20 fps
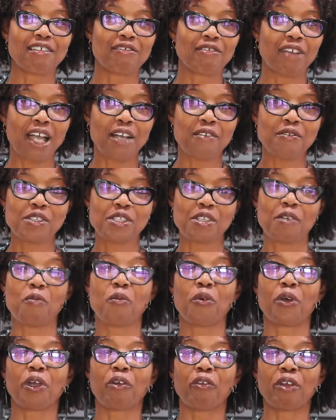around
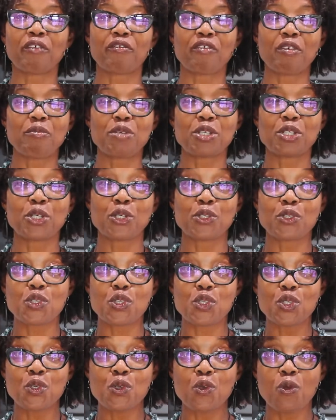somewhere ready for me to
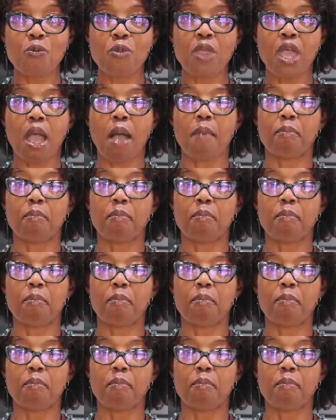consume,